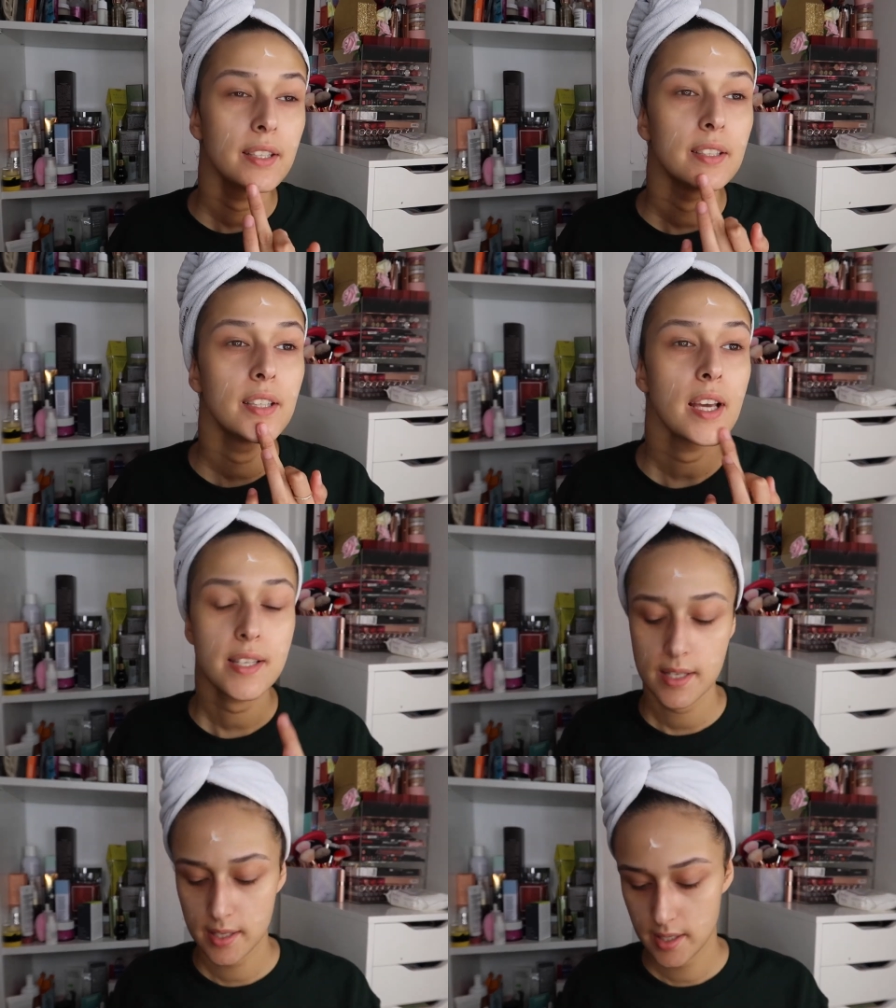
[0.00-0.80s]

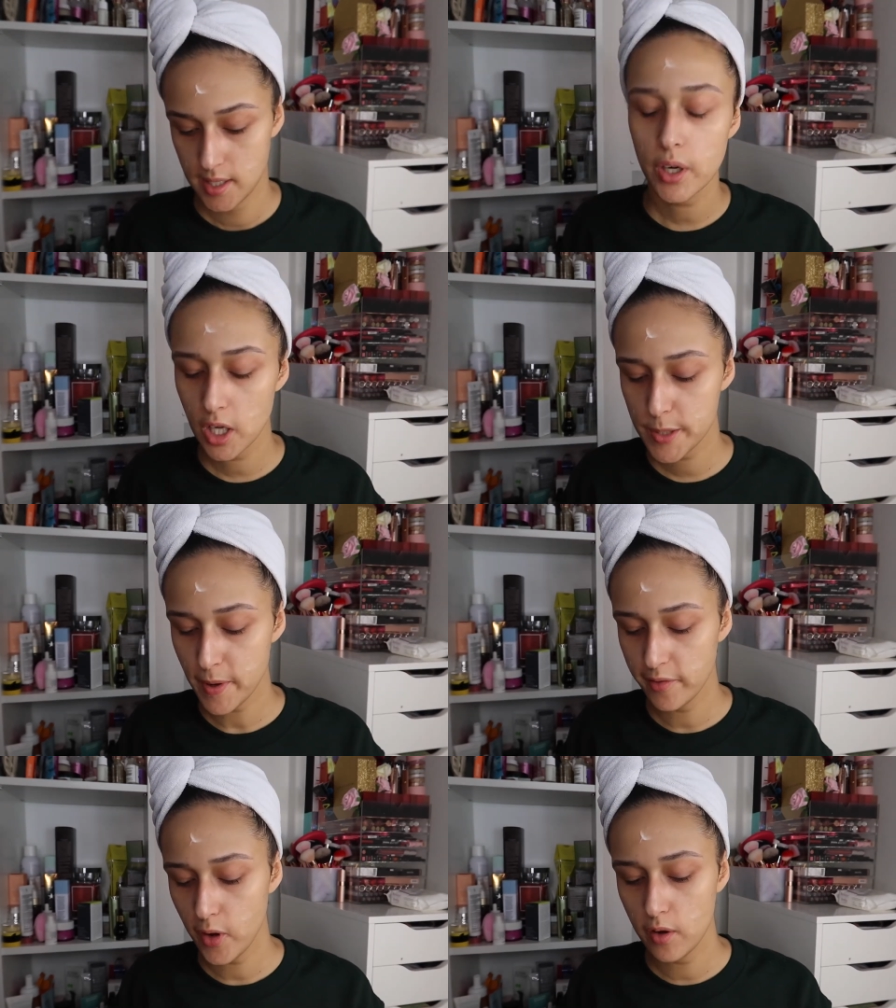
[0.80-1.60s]
yes i'm gonna use
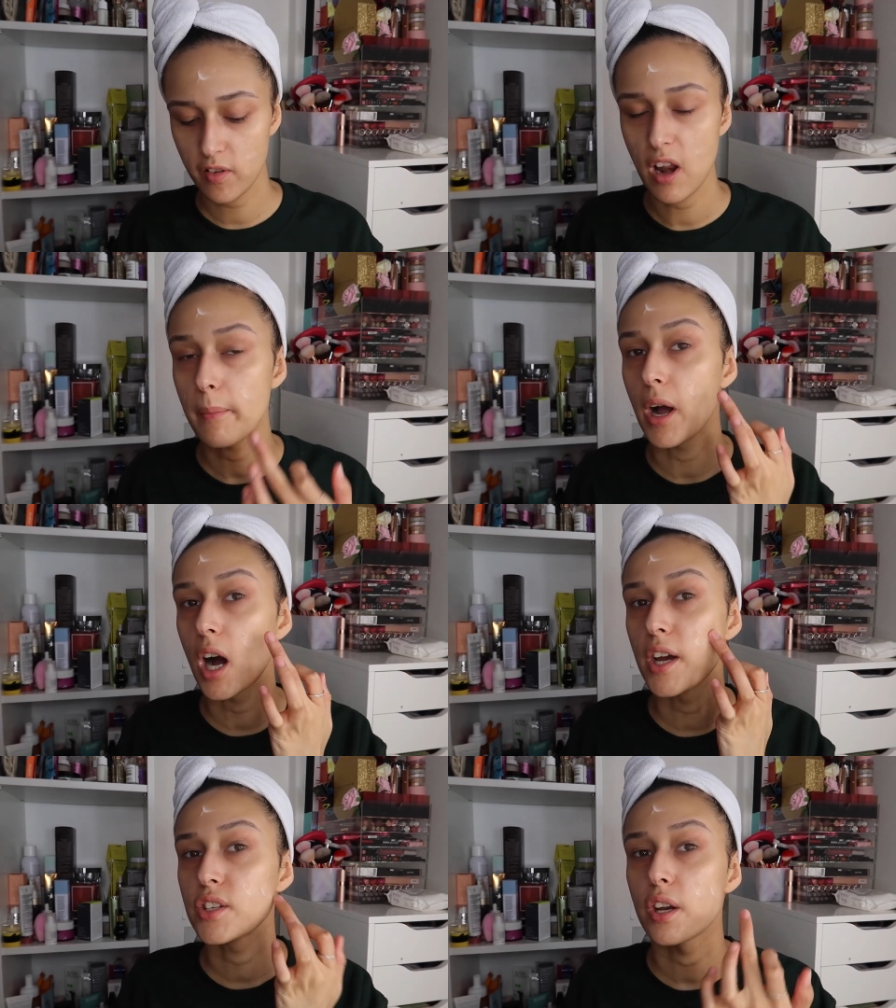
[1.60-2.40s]
my phone for like
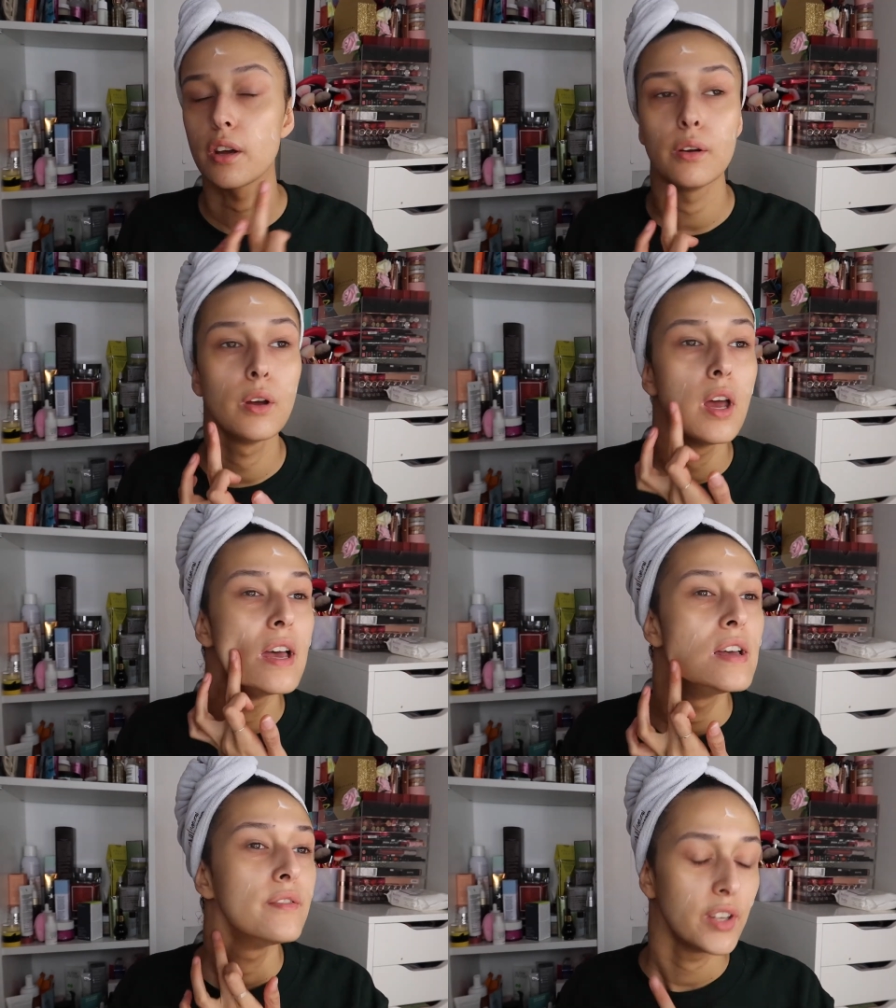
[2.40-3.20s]
my eyeshadow
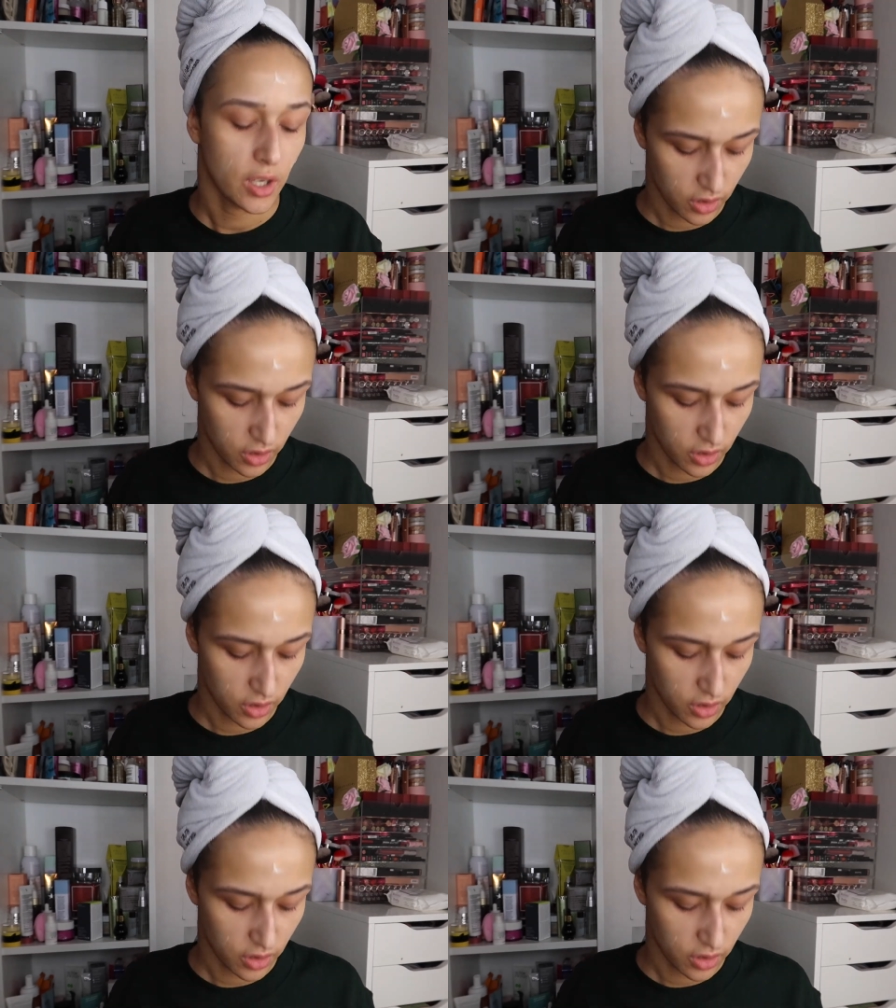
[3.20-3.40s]
video